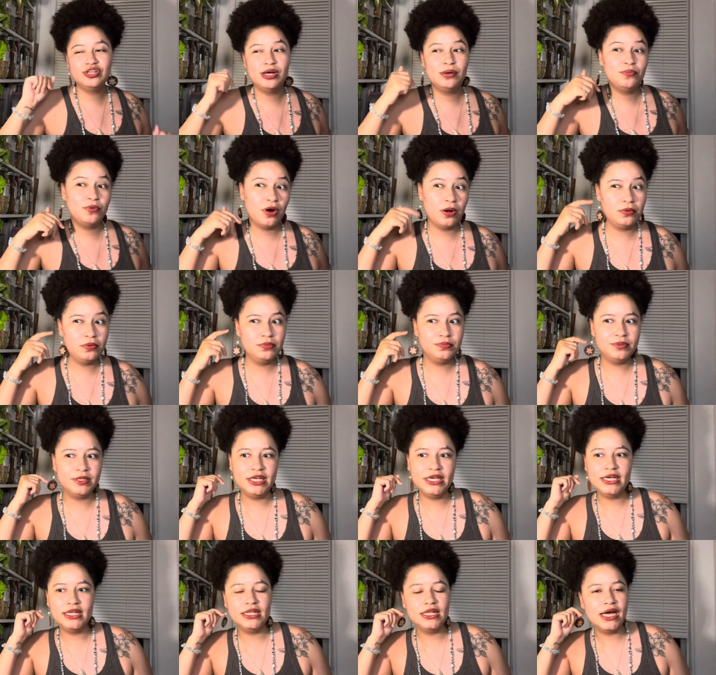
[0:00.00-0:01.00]
I'll
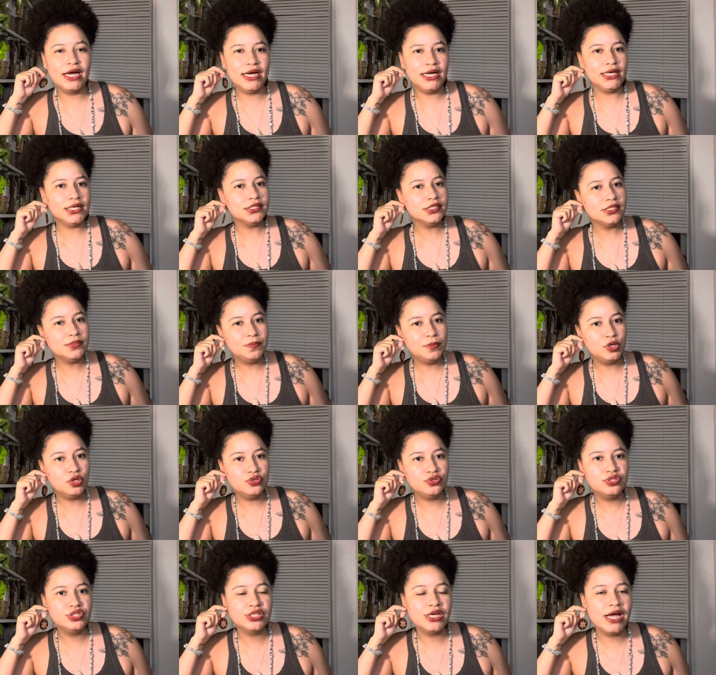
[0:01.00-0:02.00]
probably like
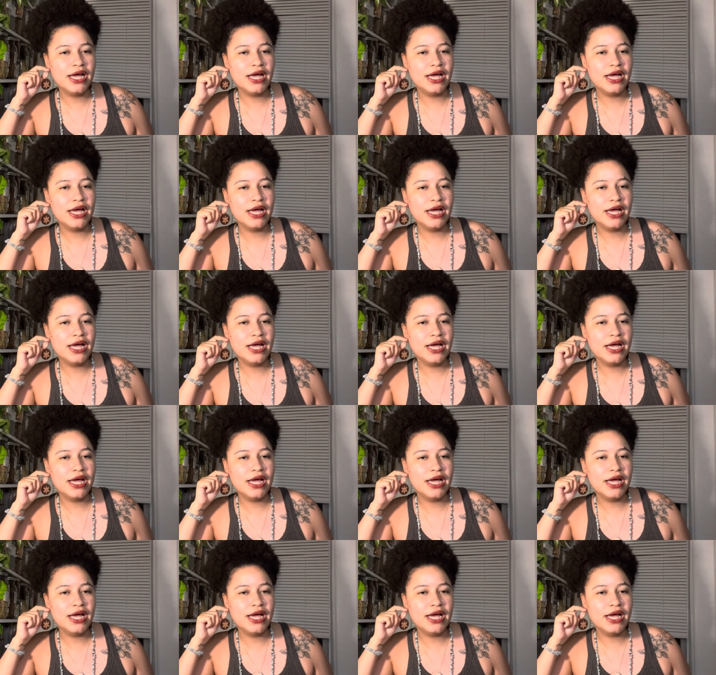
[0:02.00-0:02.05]
splurge